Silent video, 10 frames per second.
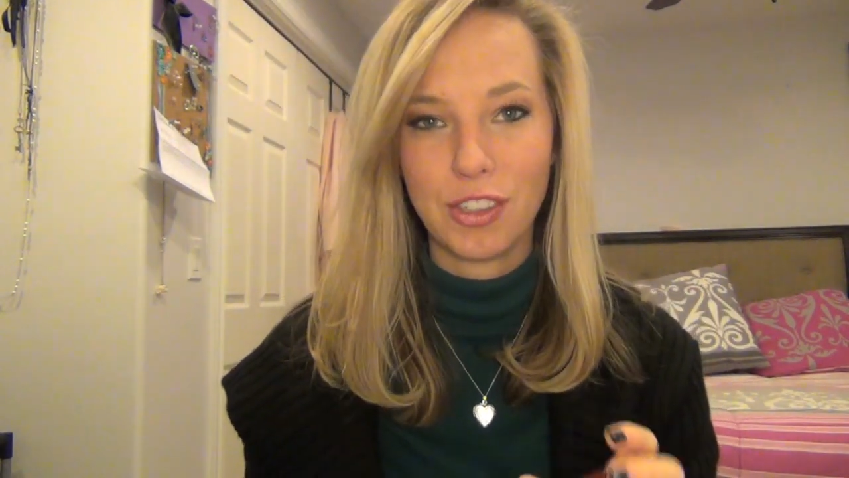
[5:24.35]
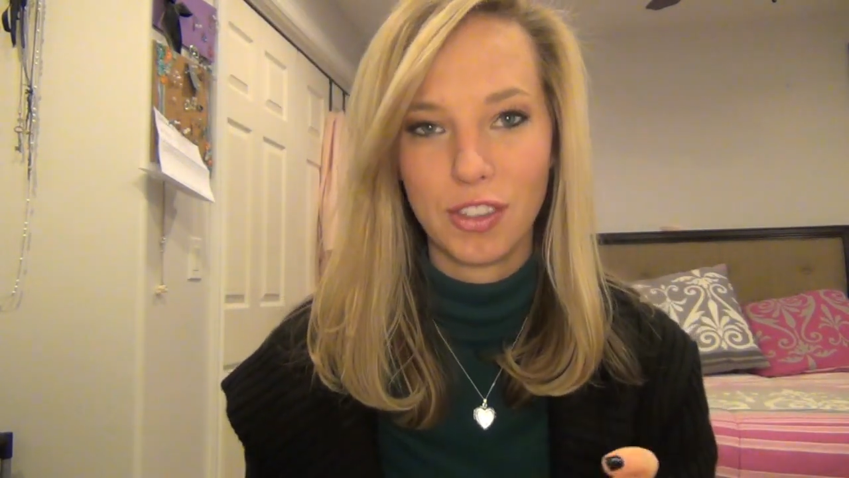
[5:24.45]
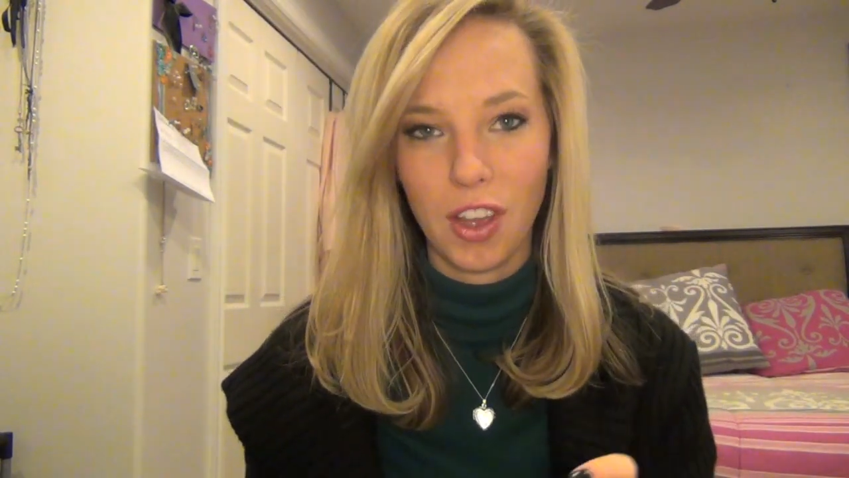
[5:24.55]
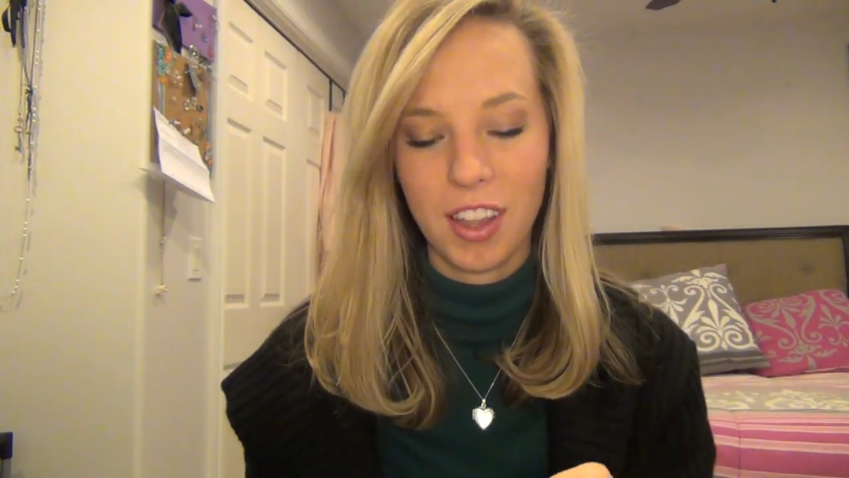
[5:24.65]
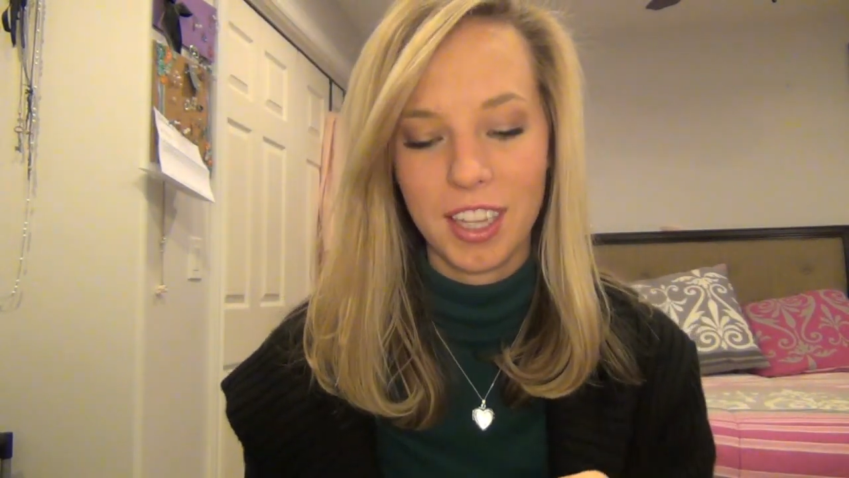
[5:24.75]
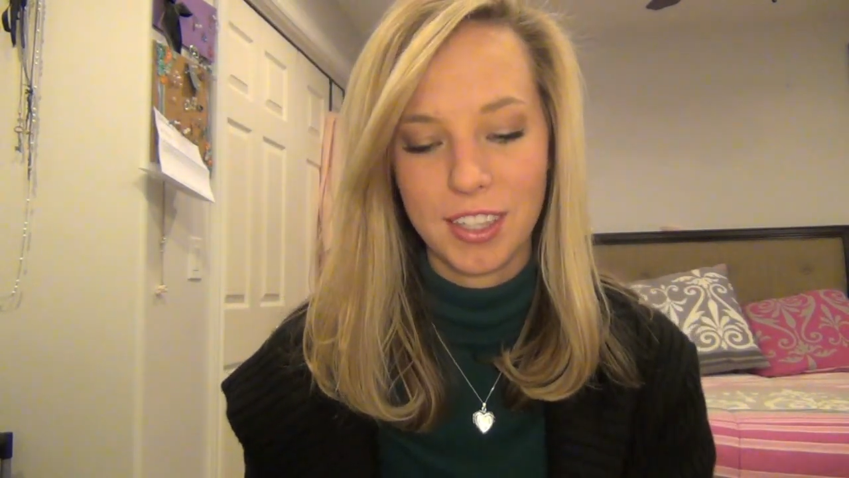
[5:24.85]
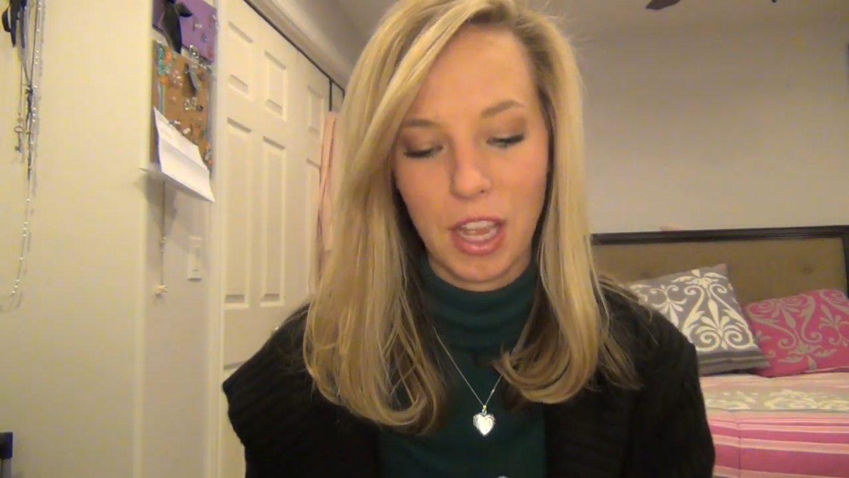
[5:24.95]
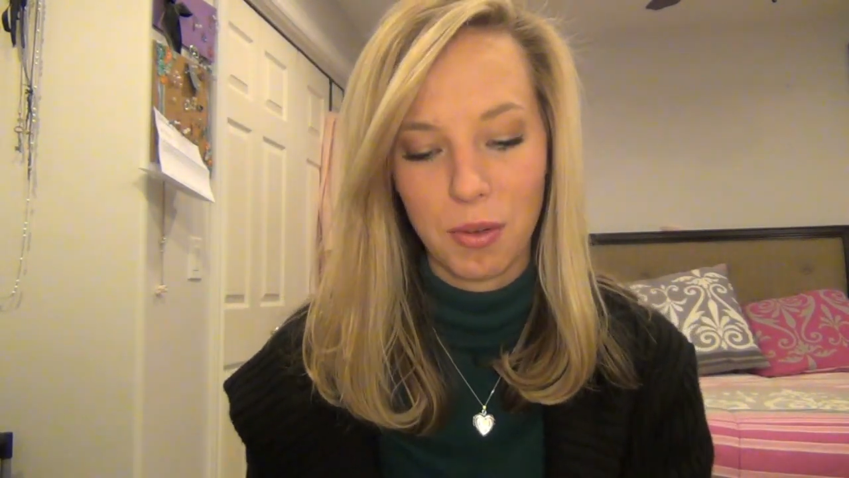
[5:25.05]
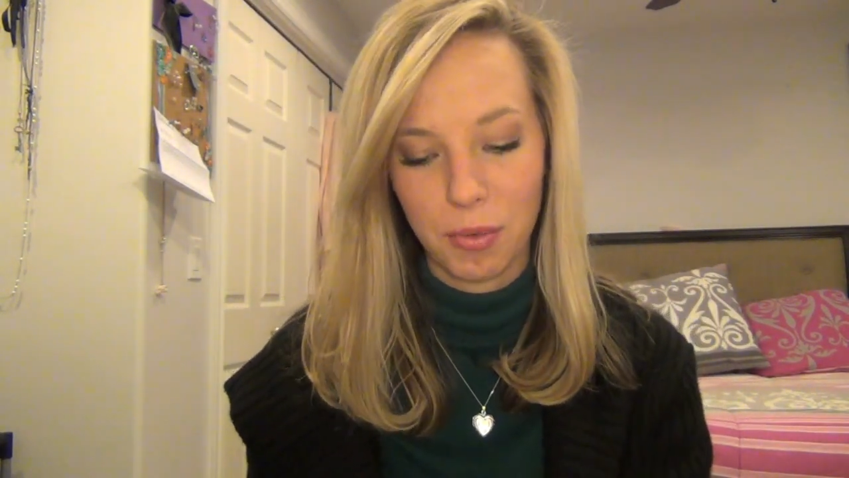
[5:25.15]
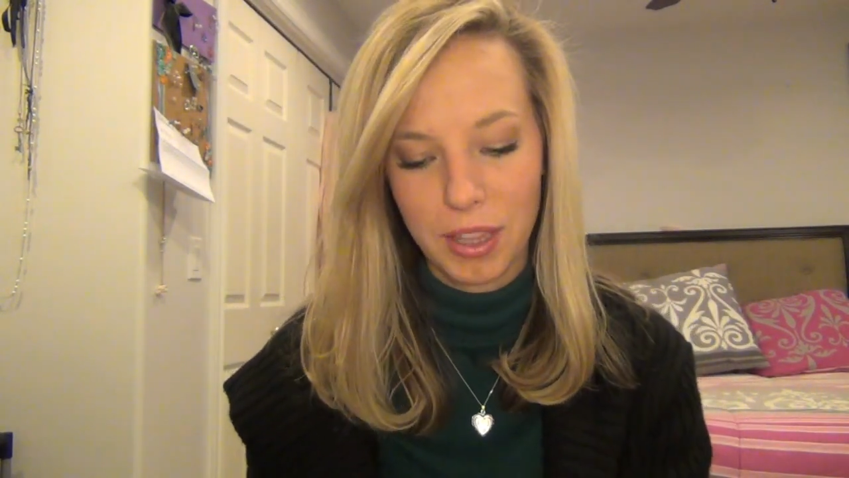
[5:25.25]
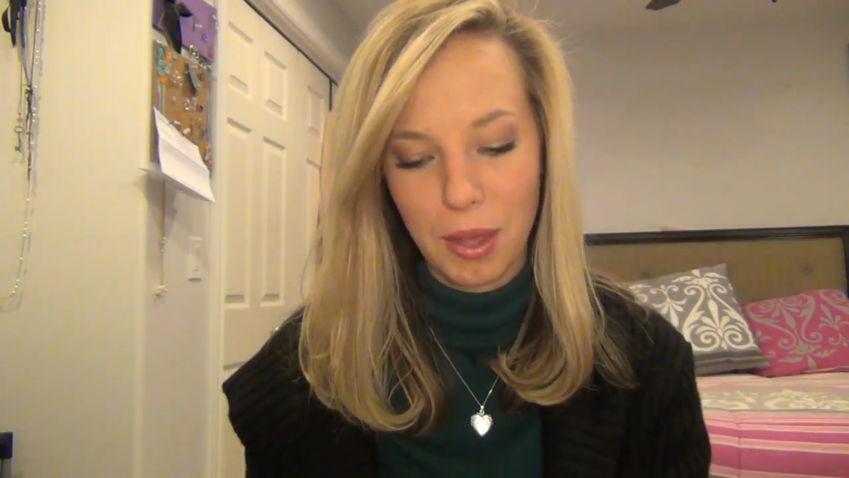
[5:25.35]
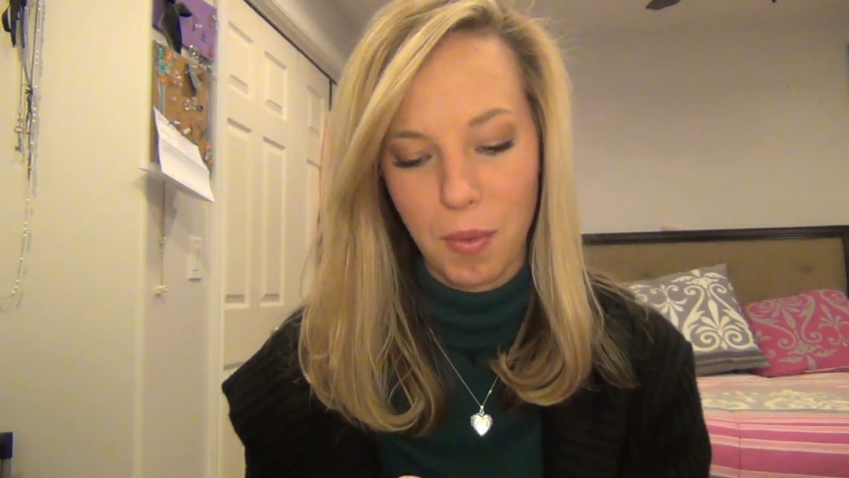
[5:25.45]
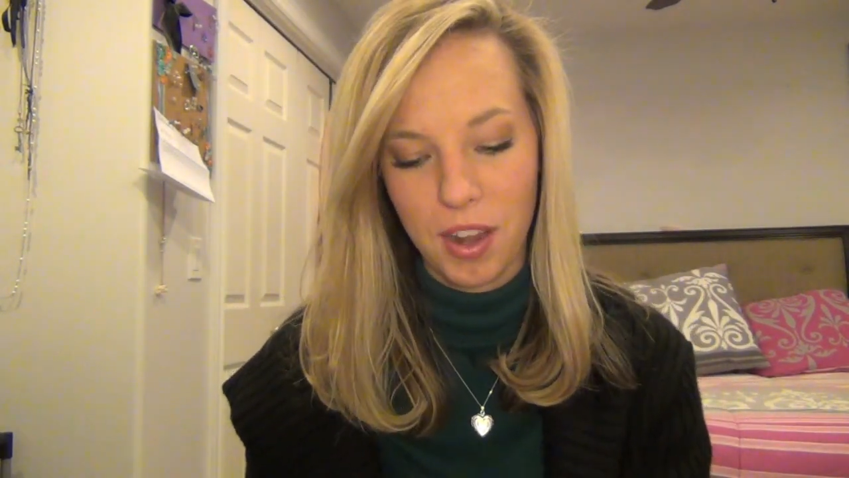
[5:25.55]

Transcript: saw this and really